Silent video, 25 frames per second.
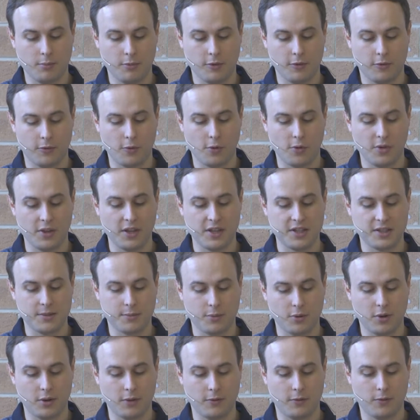Before they
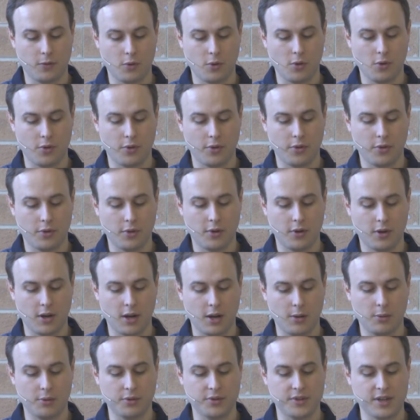spring forth,
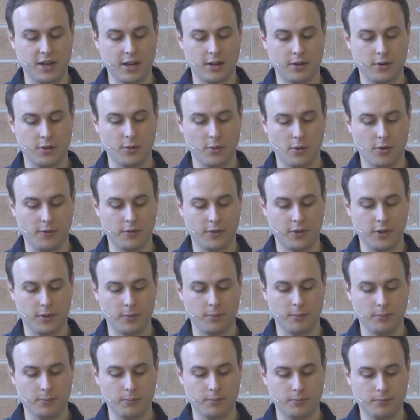I will tell you of
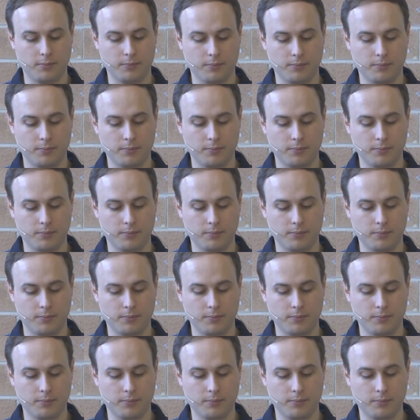them.